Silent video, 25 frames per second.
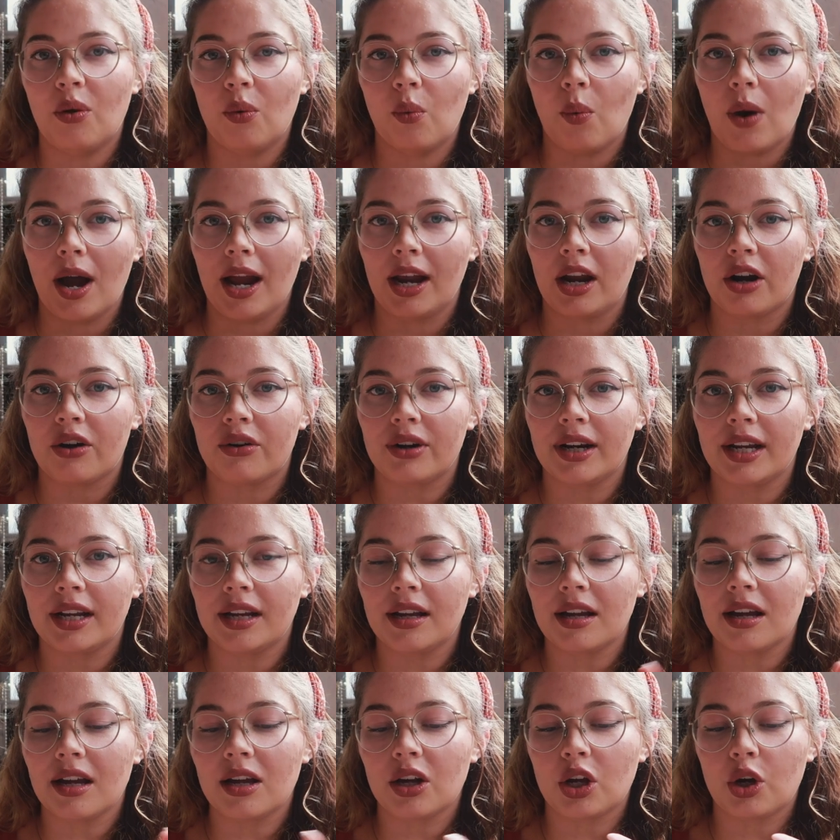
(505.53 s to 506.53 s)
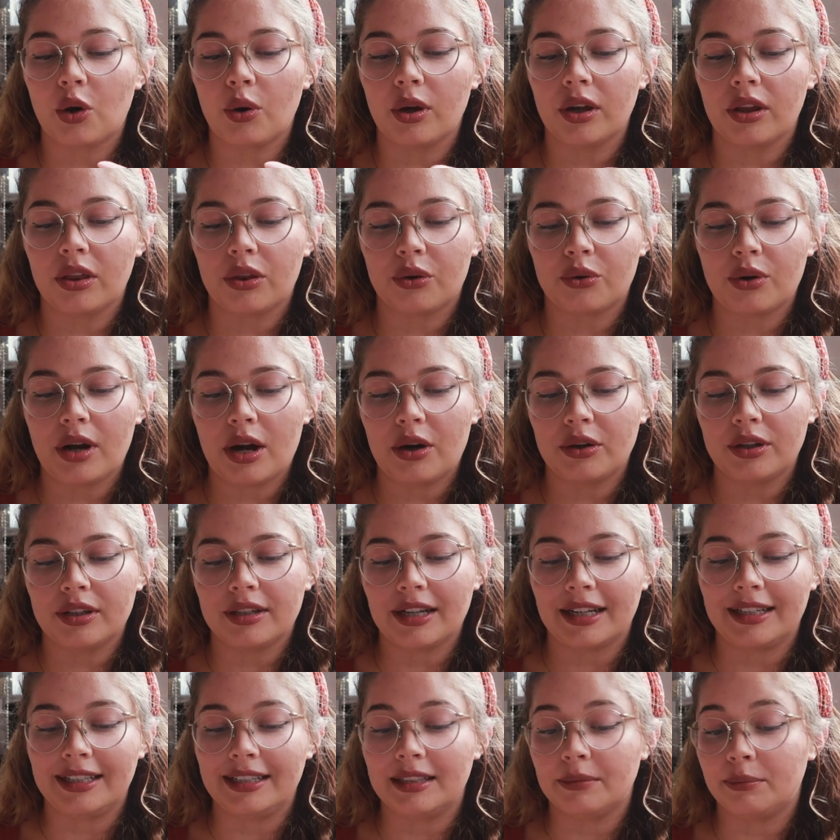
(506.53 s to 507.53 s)
wiring going throughout
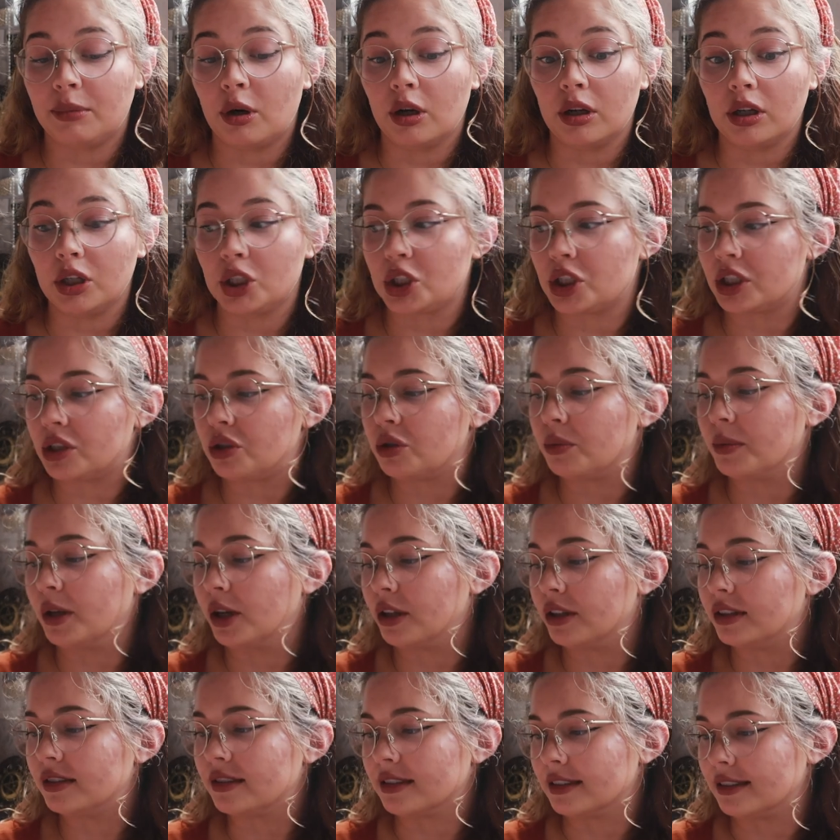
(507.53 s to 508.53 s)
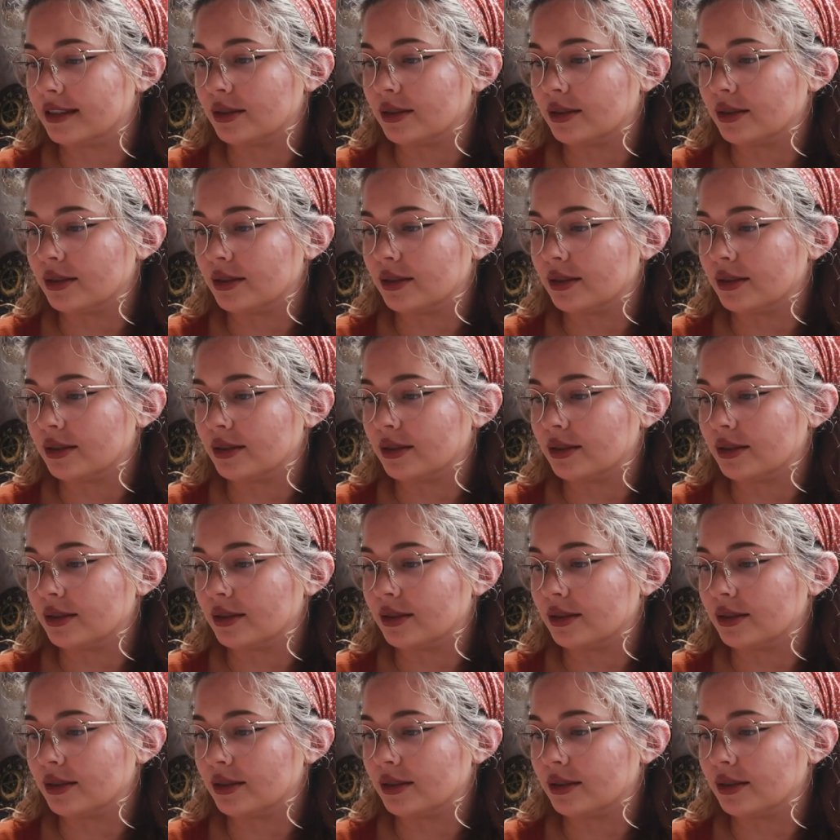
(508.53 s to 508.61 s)
it. I need to polish it, to be honest.